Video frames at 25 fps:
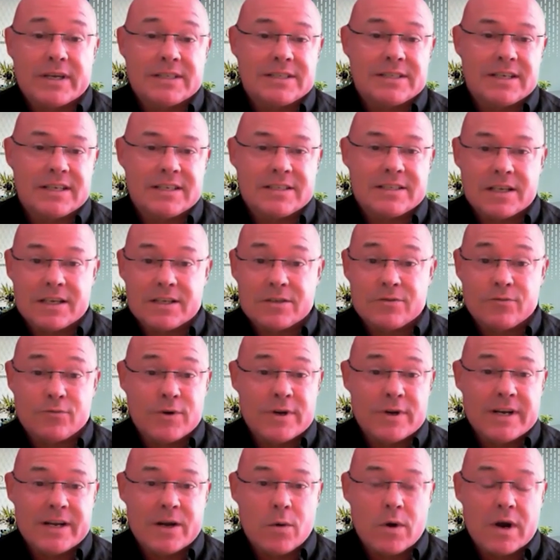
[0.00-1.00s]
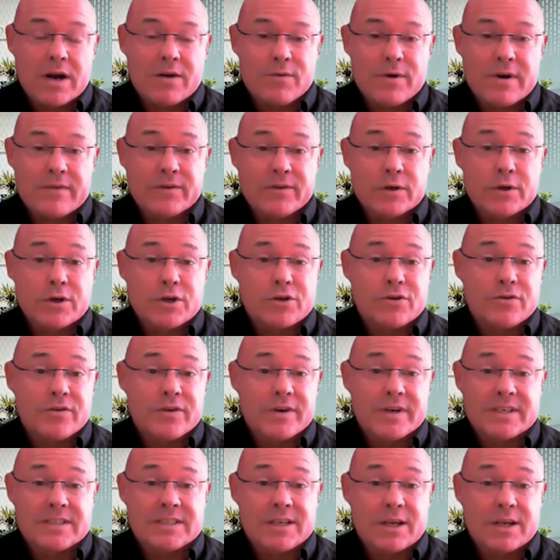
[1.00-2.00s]
is is, is really quite
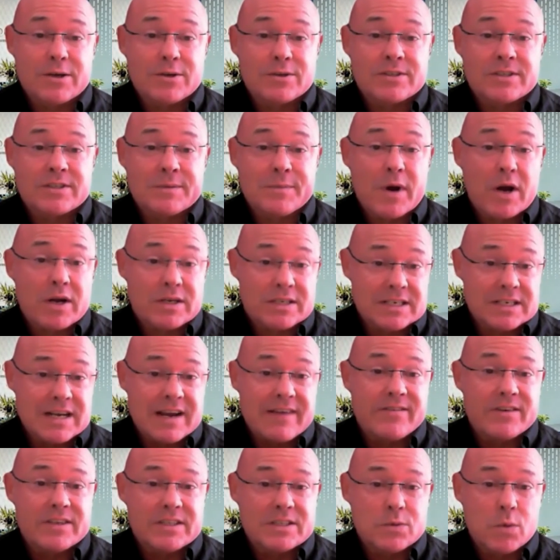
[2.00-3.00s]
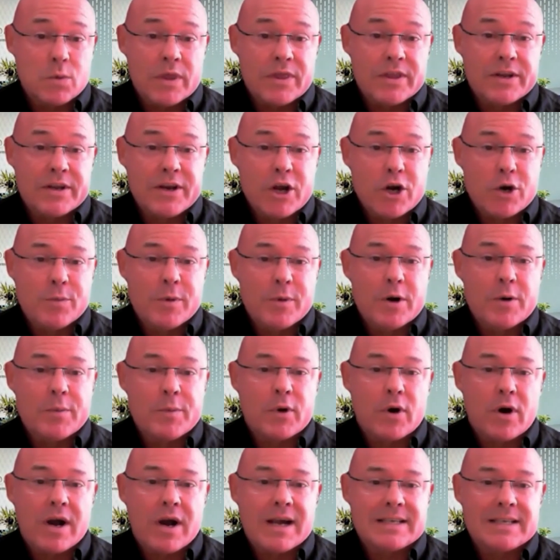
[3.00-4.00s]
revolutionary. So Sir Martin Evans won the Nobel
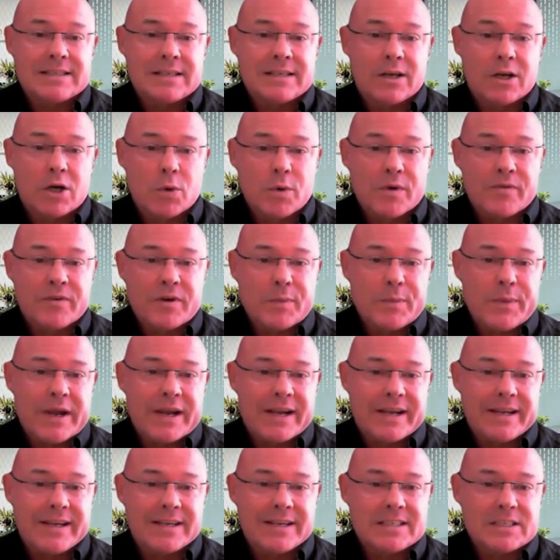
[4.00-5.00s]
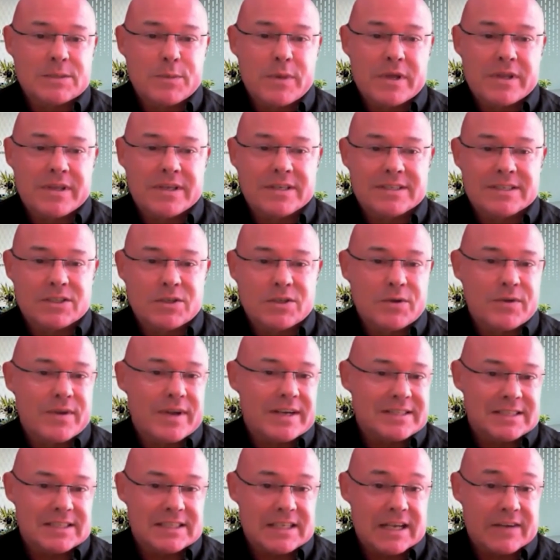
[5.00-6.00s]
Prize along with Capecchi and Smithies in
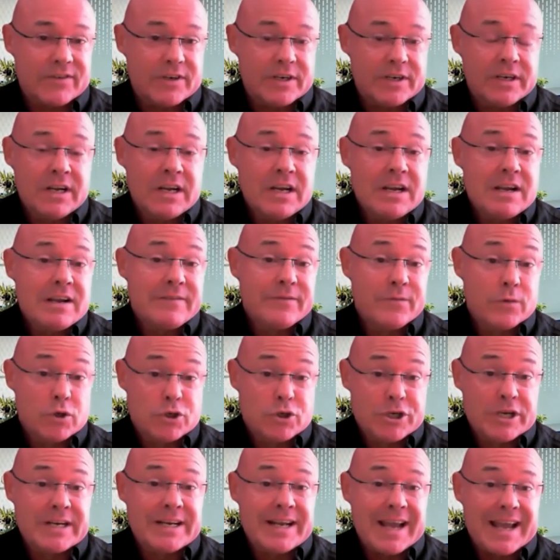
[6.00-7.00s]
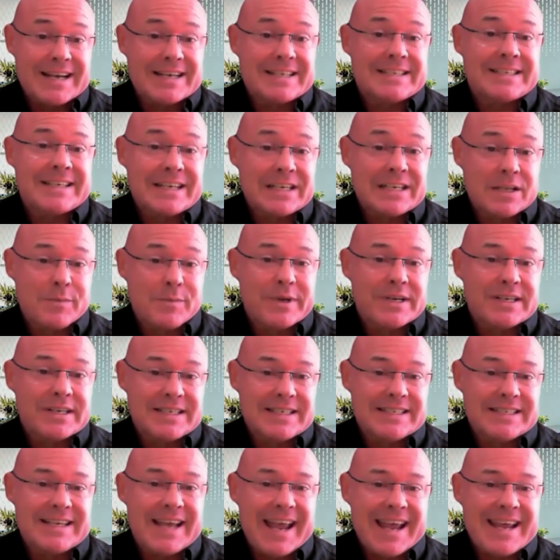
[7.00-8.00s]
2007 for gene editing, the
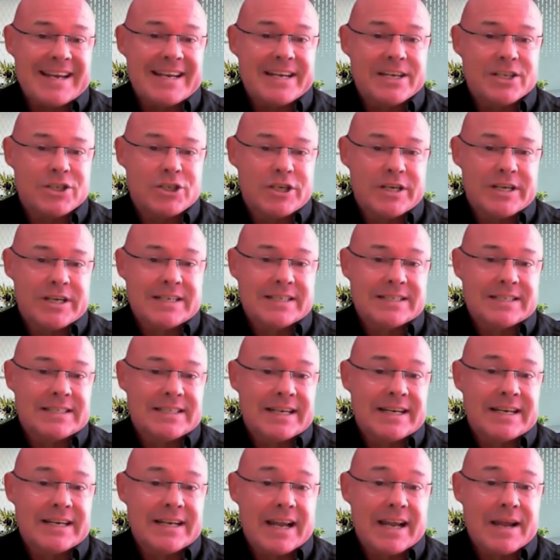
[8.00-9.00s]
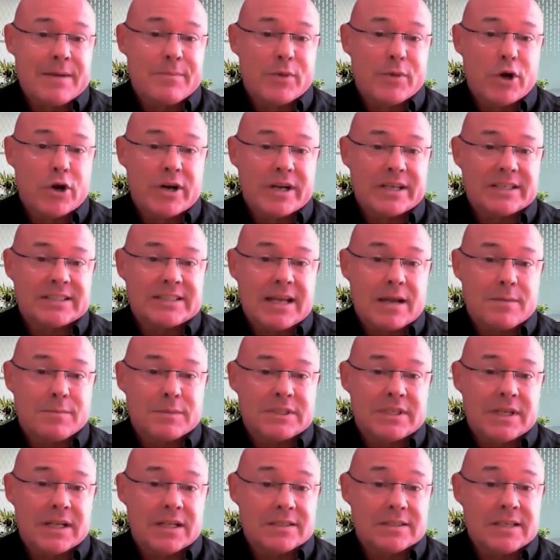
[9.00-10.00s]
ability to edit genes in embryonic stem
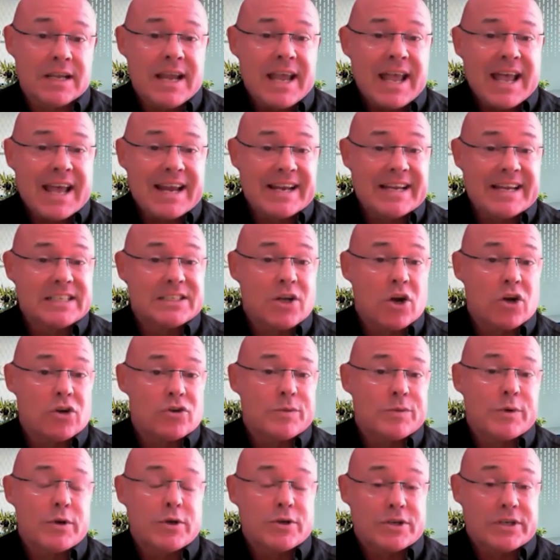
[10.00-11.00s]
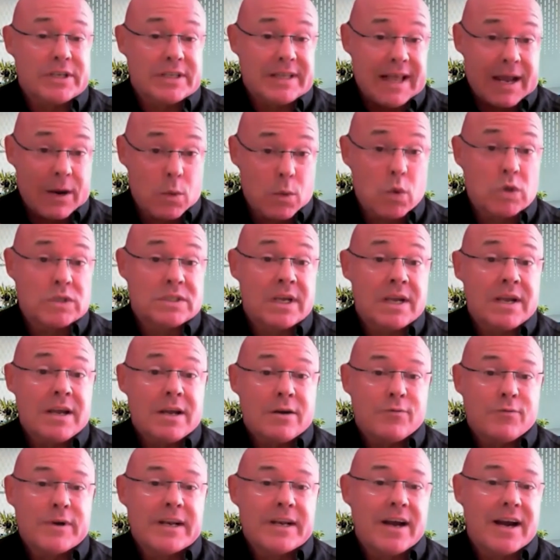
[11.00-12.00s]
cells. And his contribution to that was
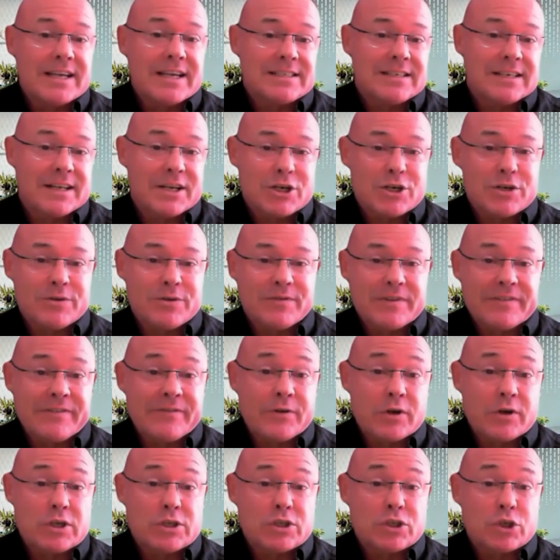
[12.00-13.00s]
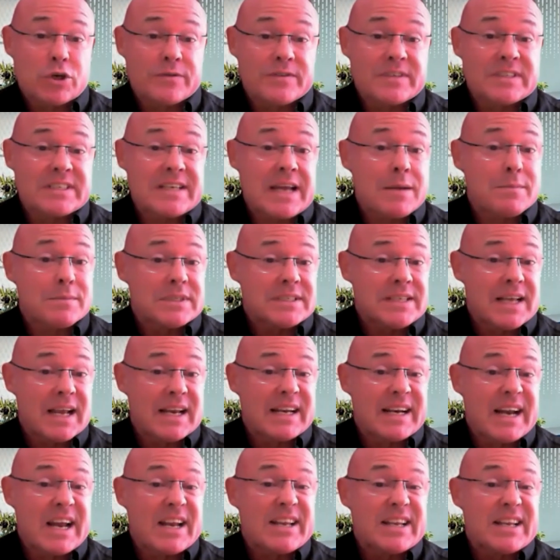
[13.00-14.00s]
really isolation of the first sort of stem cell
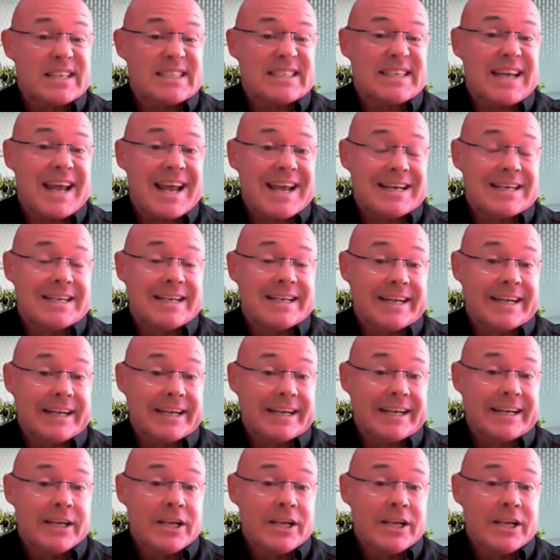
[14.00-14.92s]
and understanding